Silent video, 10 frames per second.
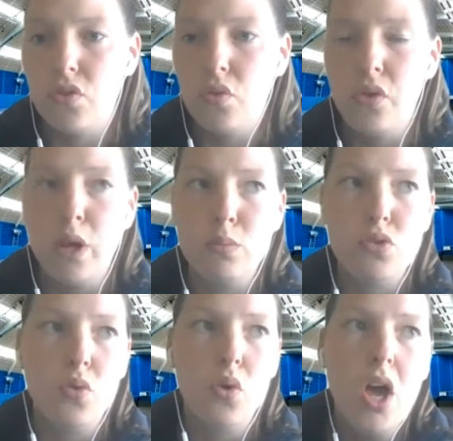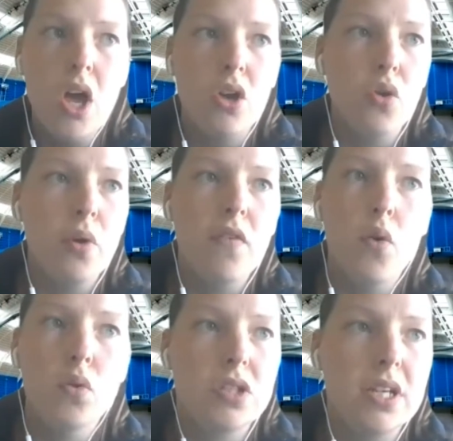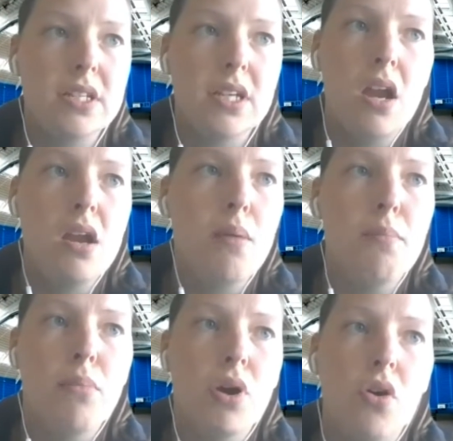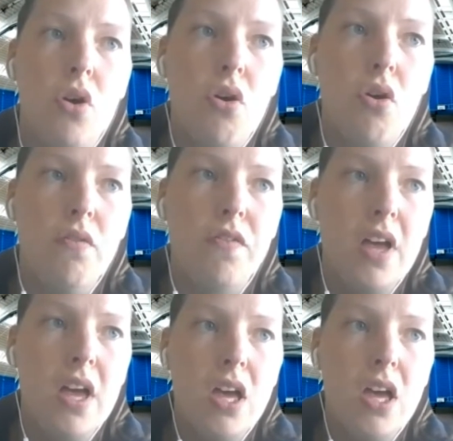Oriam. So, we've hosted a number of,